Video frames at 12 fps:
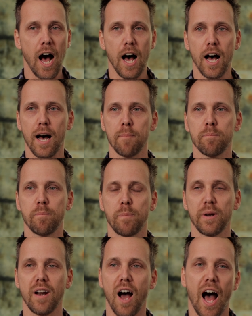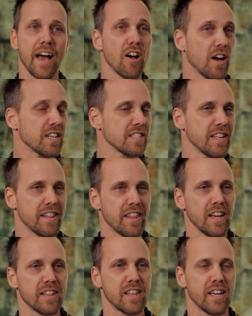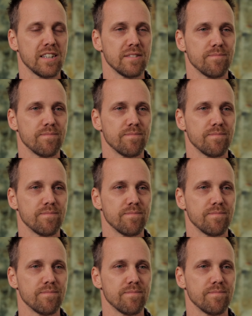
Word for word: um, but I honestly think that